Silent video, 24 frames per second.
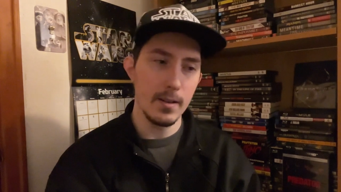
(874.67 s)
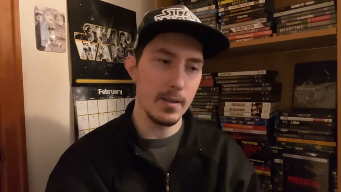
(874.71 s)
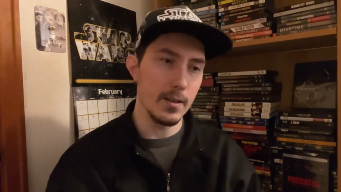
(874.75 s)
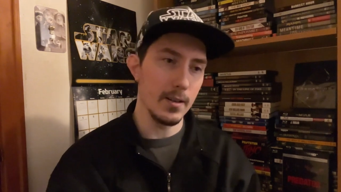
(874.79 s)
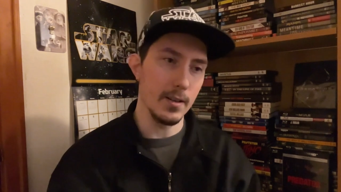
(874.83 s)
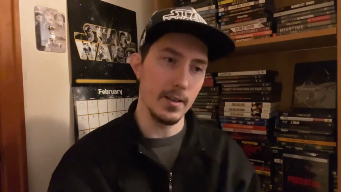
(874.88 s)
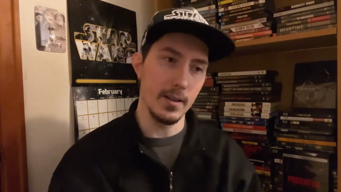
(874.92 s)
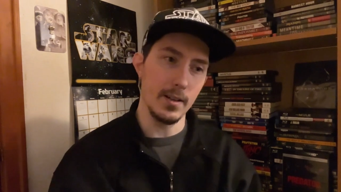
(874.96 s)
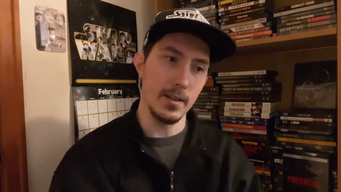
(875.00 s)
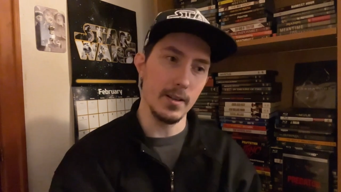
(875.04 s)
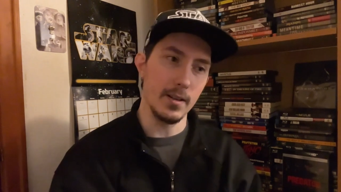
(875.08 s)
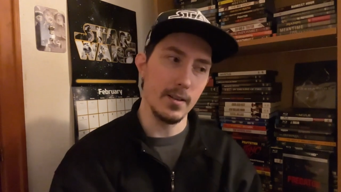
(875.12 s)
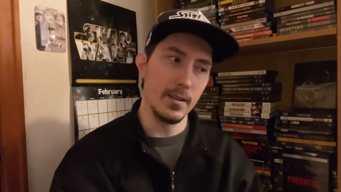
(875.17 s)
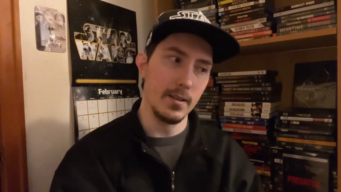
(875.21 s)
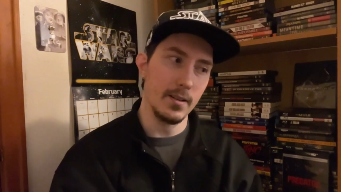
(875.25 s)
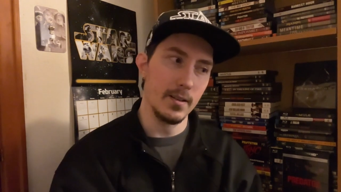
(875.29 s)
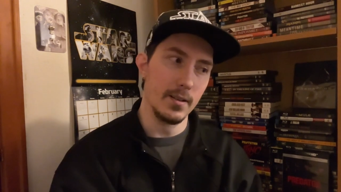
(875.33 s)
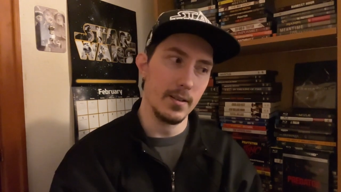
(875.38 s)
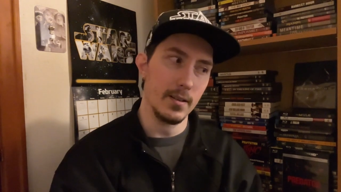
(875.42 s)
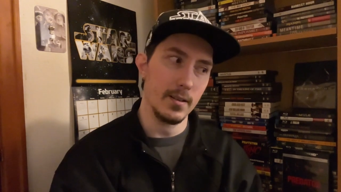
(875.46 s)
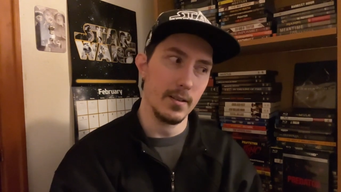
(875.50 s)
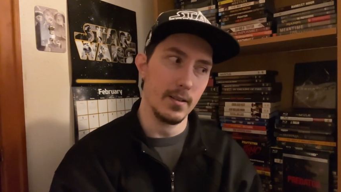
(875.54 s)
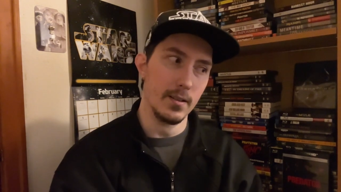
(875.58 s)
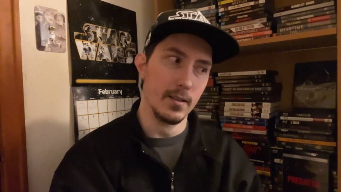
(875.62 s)

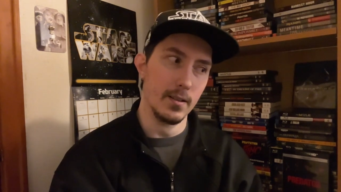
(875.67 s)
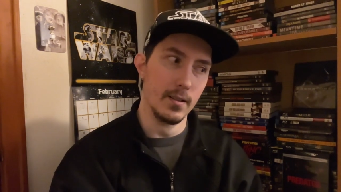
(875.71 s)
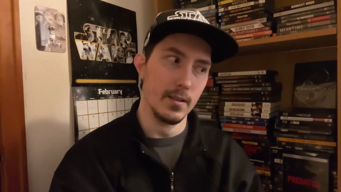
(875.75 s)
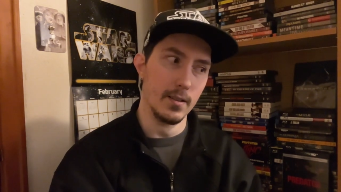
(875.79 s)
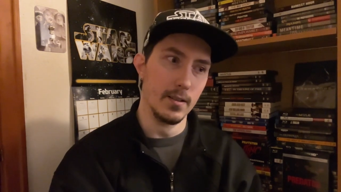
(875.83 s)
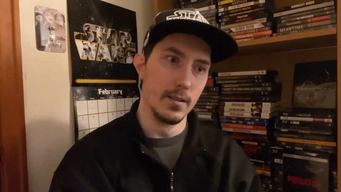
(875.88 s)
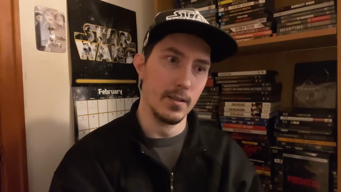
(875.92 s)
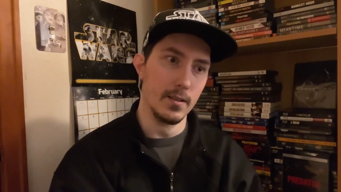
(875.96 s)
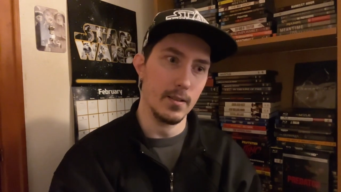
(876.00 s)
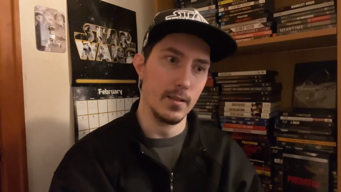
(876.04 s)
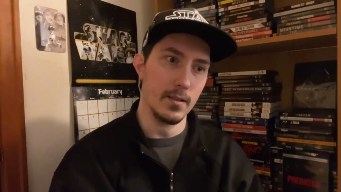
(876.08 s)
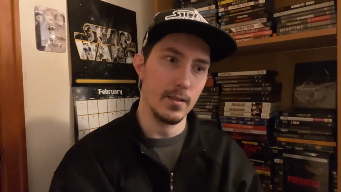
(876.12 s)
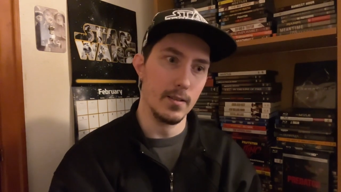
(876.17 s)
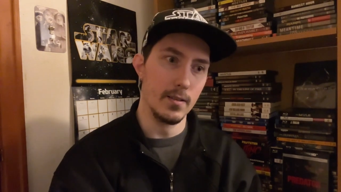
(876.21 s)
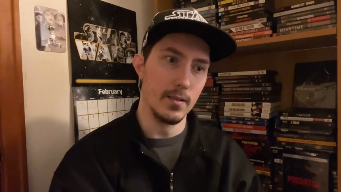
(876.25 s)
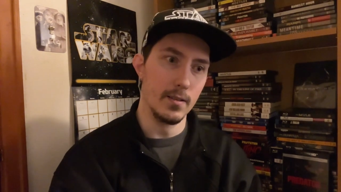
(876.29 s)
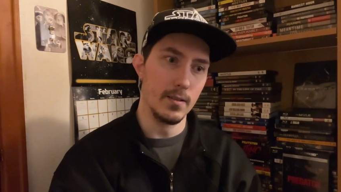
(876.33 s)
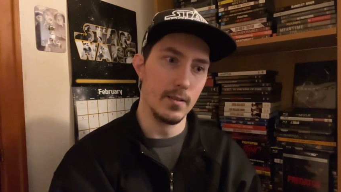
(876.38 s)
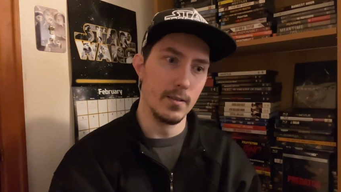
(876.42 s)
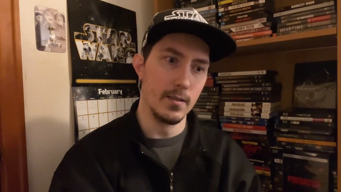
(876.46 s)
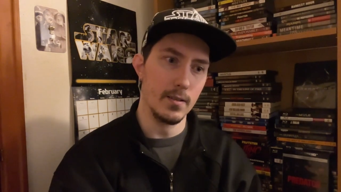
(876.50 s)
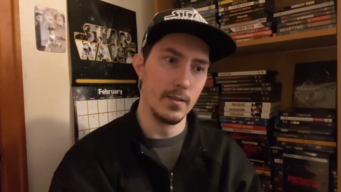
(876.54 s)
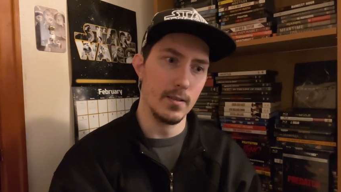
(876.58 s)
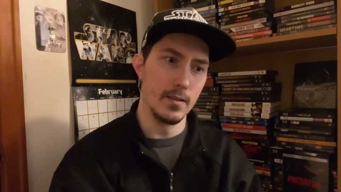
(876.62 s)

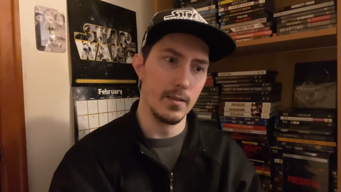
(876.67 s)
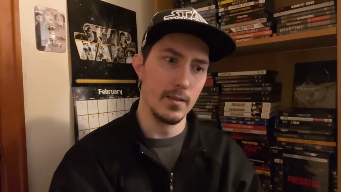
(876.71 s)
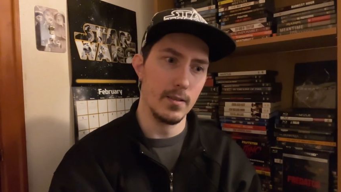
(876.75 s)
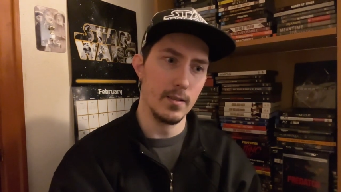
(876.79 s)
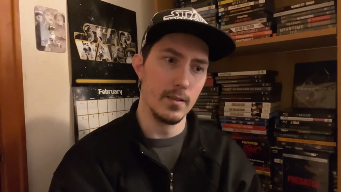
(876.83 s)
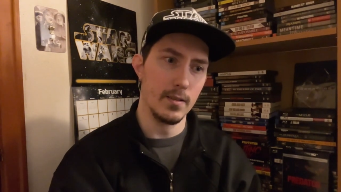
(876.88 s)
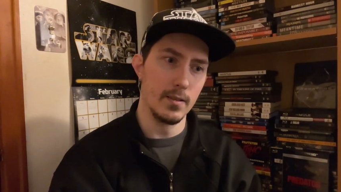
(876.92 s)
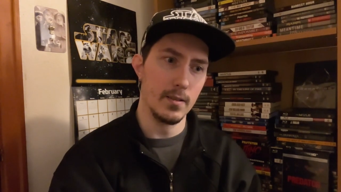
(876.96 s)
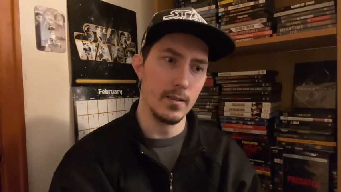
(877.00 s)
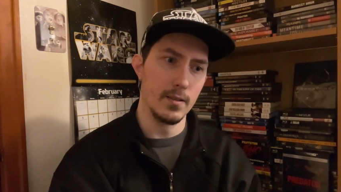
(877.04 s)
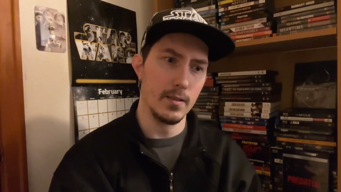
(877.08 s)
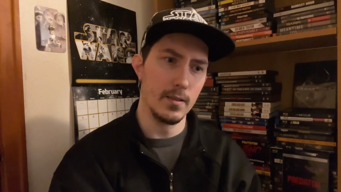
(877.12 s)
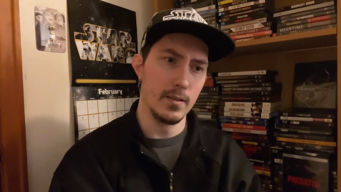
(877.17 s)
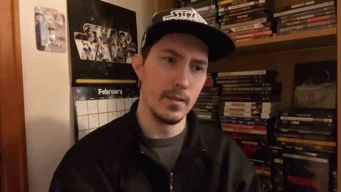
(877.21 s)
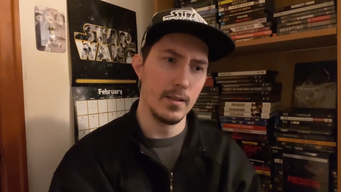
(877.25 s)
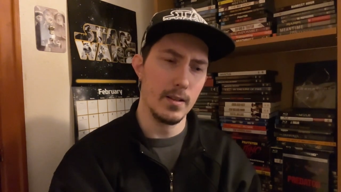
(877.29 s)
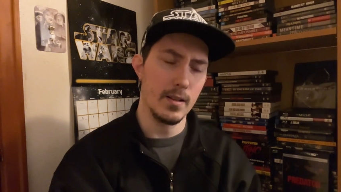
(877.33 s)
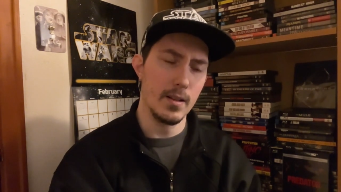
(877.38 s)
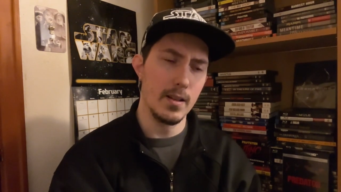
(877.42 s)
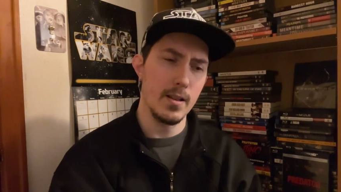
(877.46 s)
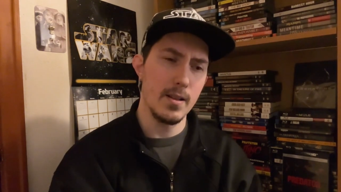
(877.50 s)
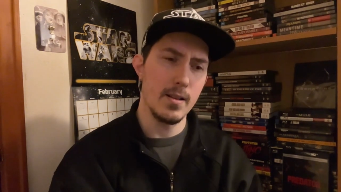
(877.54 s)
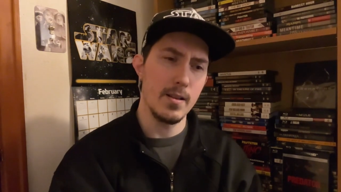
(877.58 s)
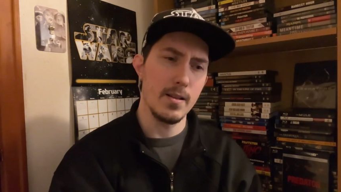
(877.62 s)

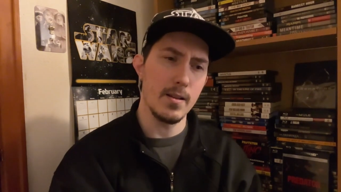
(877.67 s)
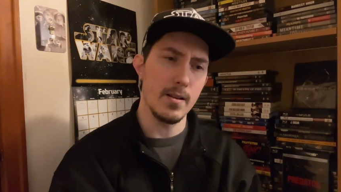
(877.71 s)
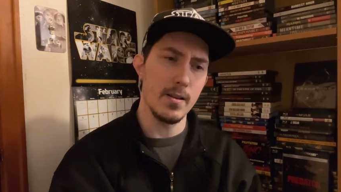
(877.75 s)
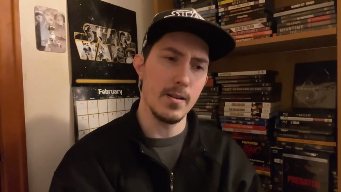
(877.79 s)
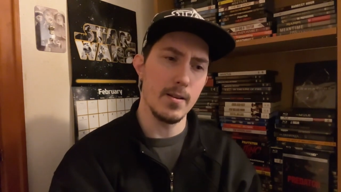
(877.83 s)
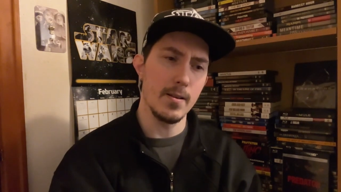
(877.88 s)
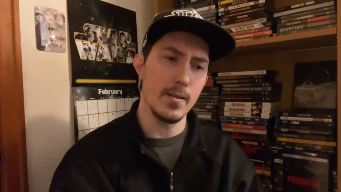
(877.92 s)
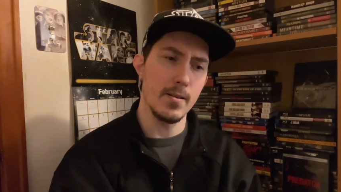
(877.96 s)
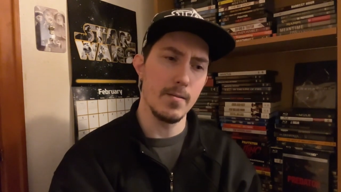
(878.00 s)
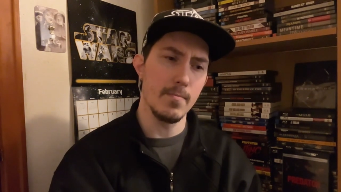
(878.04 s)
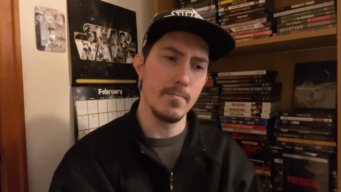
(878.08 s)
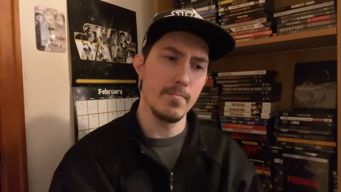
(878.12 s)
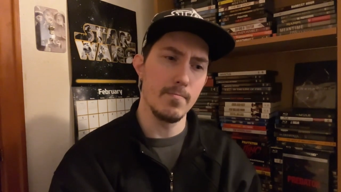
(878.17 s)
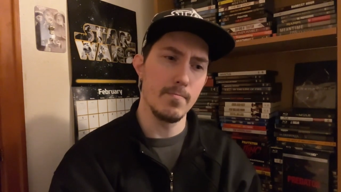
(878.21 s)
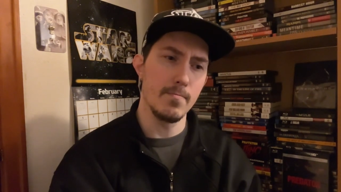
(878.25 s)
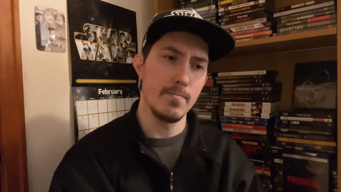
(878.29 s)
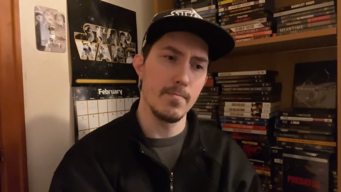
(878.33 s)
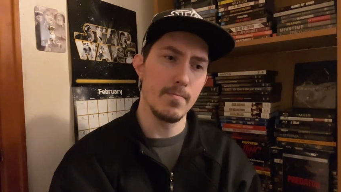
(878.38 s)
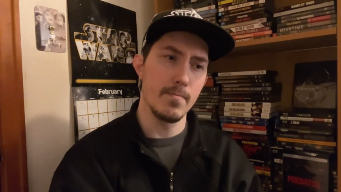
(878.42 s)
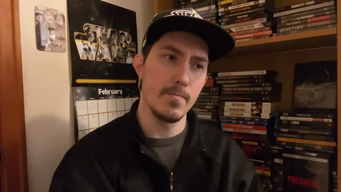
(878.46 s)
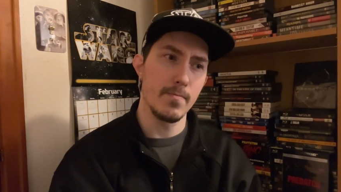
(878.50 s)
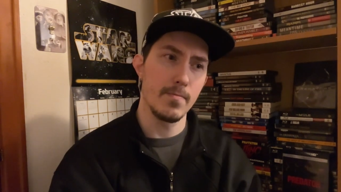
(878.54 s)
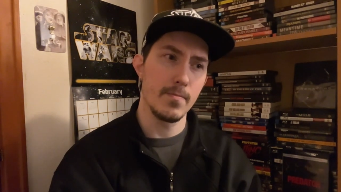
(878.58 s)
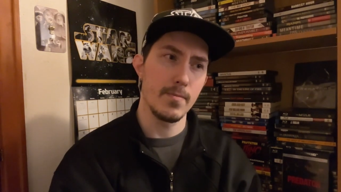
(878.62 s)

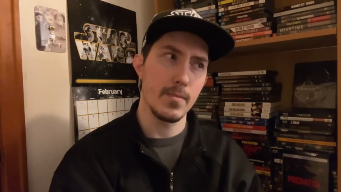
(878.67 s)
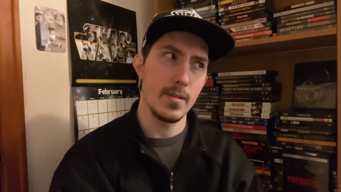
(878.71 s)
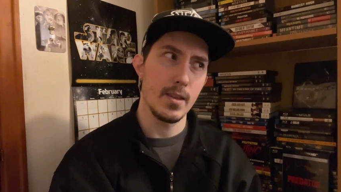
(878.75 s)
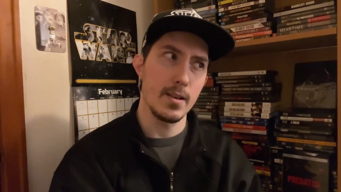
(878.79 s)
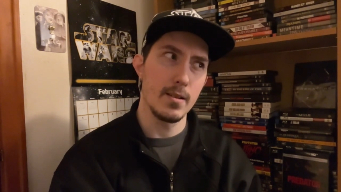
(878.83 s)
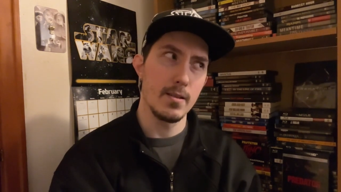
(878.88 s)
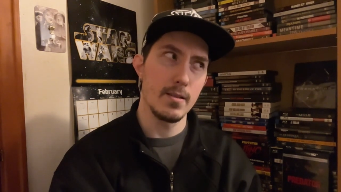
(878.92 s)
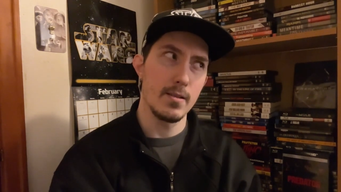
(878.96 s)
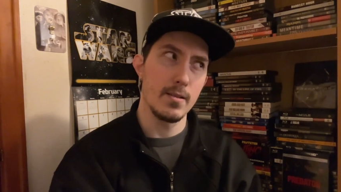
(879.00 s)
(no one is talking)